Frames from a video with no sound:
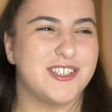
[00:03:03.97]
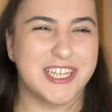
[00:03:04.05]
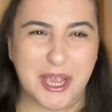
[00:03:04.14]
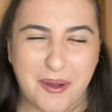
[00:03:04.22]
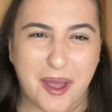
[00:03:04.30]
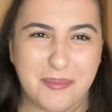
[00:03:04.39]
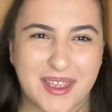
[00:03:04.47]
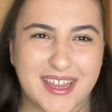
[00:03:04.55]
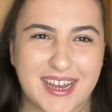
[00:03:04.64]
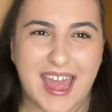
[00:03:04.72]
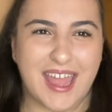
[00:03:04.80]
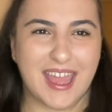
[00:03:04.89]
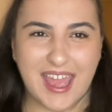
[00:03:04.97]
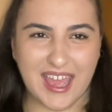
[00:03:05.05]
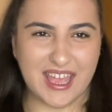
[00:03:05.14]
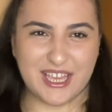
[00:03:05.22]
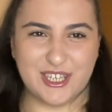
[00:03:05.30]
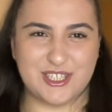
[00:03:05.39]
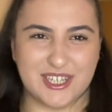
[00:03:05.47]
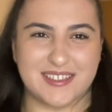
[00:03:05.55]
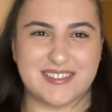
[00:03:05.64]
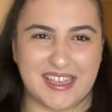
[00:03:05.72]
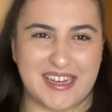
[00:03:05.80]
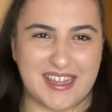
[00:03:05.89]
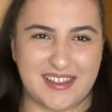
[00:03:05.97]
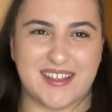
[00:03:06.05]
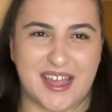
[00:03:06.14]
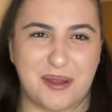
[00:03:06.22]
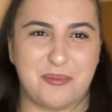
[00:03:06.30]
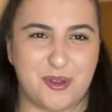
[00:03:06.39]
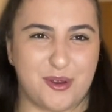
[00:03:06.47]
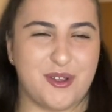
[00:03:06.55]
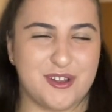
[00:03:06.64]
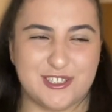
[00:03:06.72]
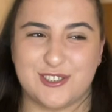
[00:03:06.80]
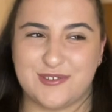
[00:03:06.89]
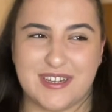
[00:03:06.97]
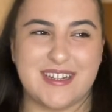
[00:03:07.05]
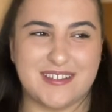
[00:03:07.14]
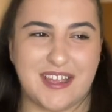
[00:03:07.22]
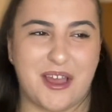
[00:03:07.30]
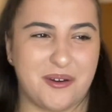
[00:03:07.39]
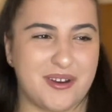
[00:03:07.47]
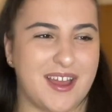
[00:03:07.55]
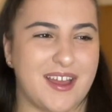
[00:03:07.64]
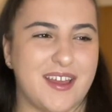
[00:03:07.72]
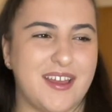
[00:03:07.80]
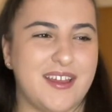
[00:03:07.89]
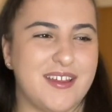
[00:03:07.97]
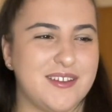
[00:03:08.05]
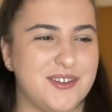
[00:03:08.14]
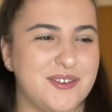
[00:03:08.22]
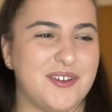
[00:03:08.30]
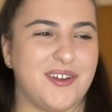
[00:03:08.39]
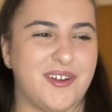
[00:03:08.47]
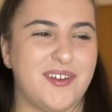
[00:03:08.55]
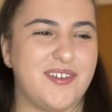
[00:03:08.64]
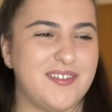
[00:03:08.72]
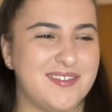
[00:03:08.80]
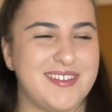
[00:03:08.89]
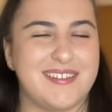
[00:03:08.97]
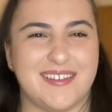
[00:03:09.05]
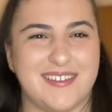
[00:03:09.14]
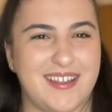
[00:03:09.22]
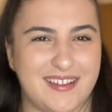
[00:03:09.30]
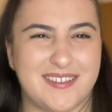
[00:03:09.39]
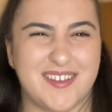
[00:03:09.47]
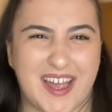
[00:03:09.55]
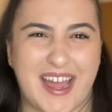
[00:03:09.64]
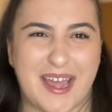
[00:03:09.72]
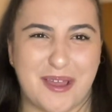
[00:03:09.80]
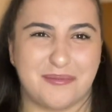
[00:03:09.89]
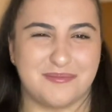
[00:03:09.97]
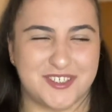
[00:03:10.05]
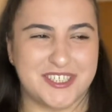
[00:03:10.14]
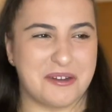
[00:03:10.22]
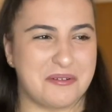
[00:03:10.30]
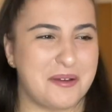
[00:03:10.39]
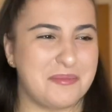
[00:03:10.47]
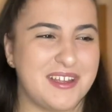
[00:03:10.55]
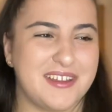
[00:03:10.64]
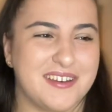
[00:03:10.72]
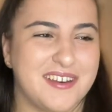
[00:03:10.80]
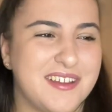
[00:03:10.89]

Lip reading: Do you get what I mean? Like, he's just in his element. You can just really tell that, you know, this is his time. Do you get what I mean?